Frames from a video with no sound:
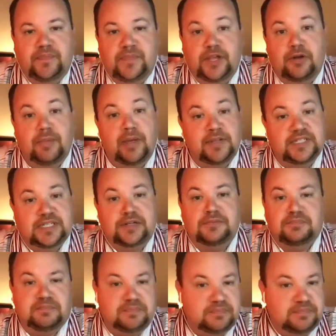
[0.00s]
maybe
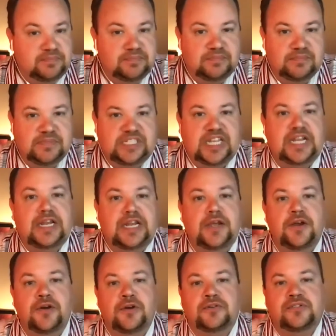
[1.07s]
10
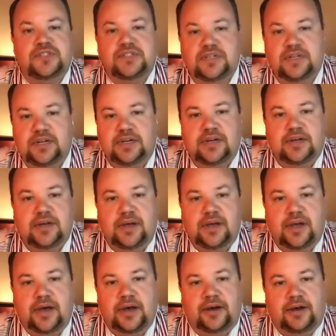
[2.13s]
years,
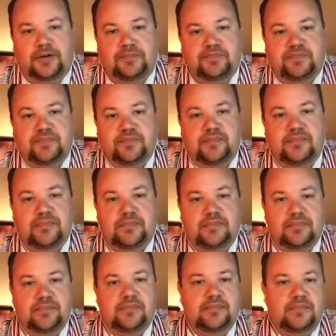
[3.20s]

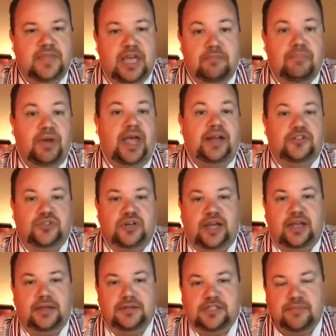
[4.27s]
and
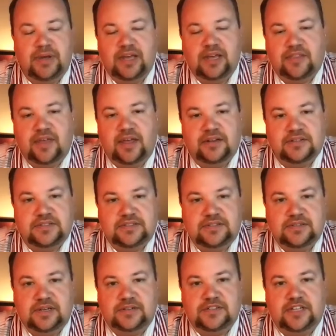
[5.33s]
backtracking to make that
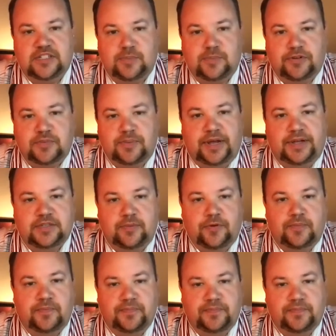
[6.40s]
as accessible as possible?